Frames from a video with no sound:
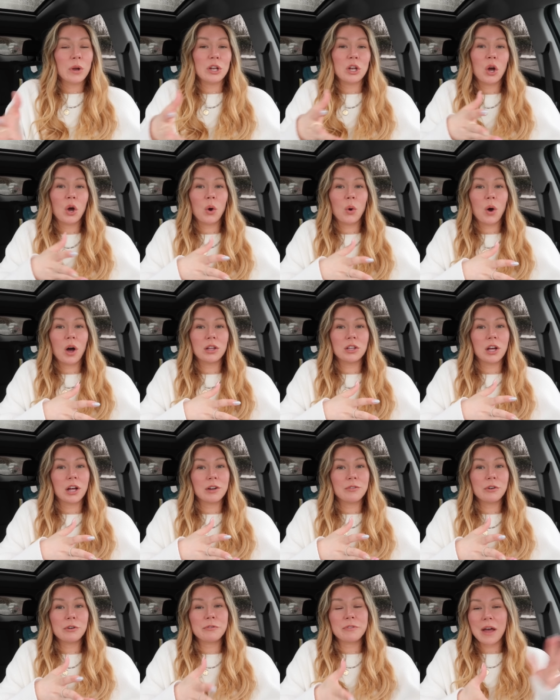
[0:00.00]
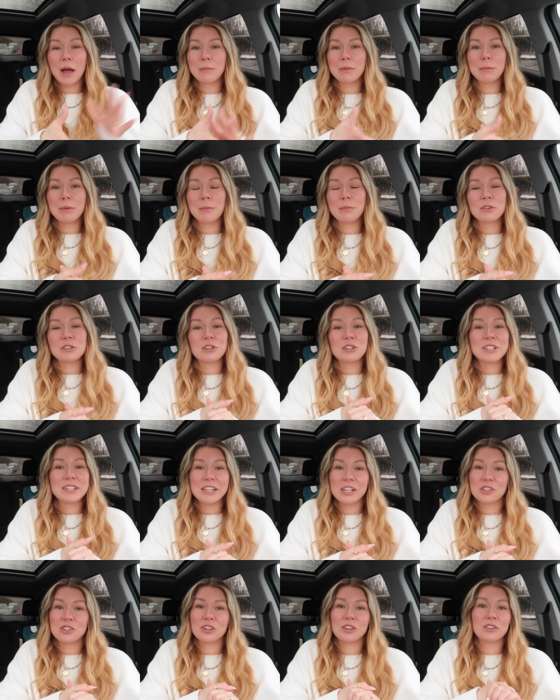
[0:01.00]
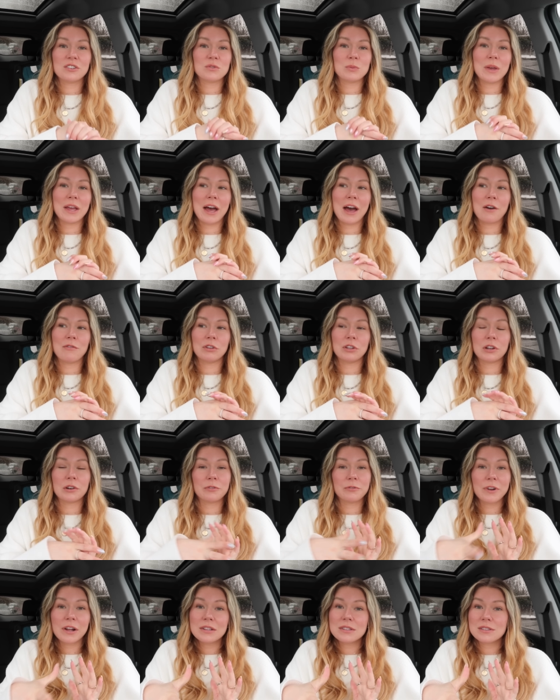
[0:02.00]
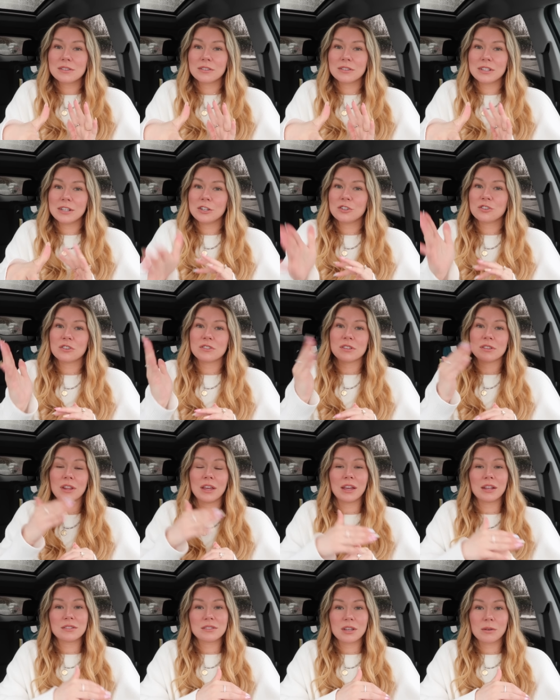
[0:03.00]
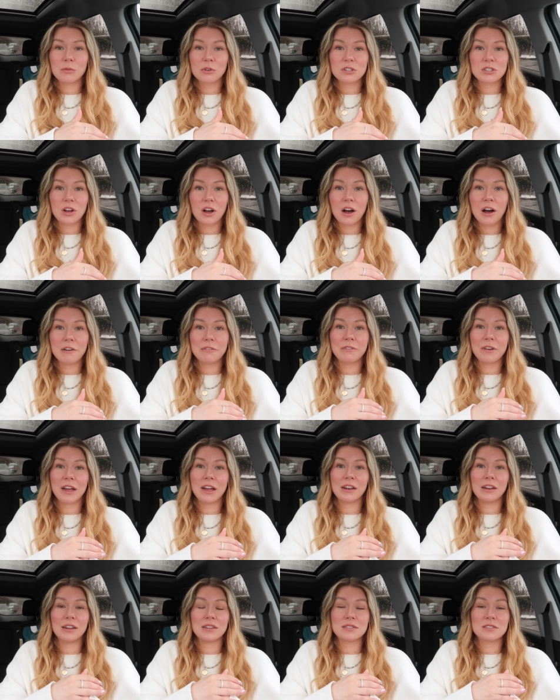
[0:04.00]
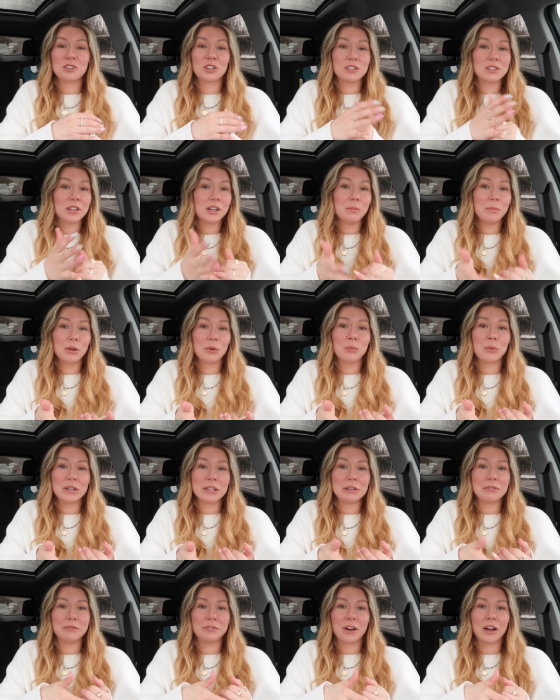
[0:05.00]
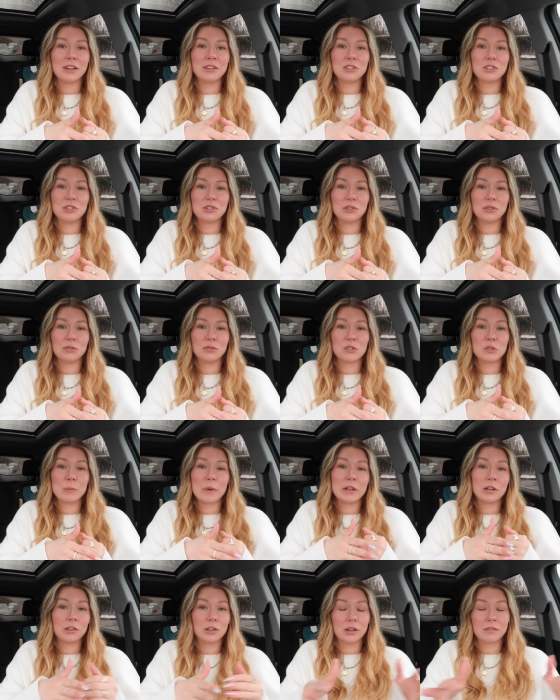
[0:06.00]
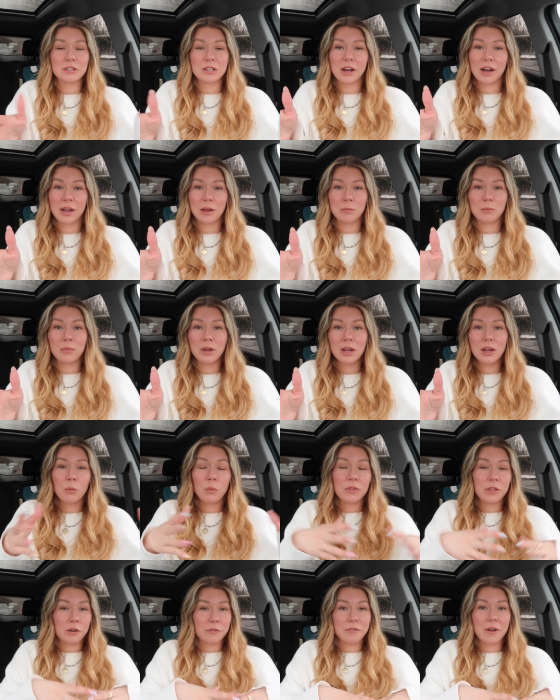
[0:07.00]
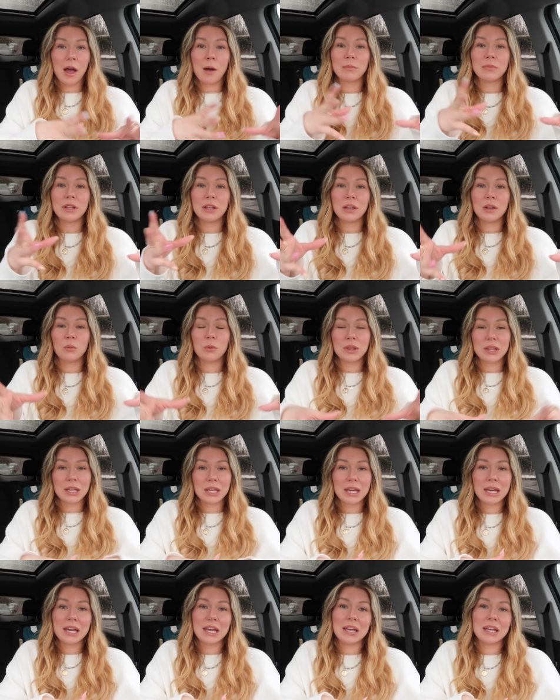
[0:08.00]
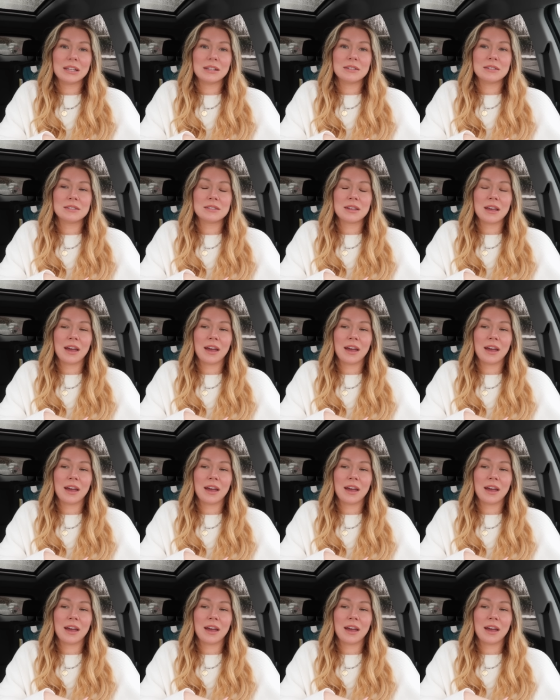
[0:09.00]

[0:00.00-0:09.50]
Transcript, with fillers: we know a lot of our family members are teachers we have a lot of friends that are teachers and they get summers off and it's just gonna be really fun to spend a lot of time with our family with the kids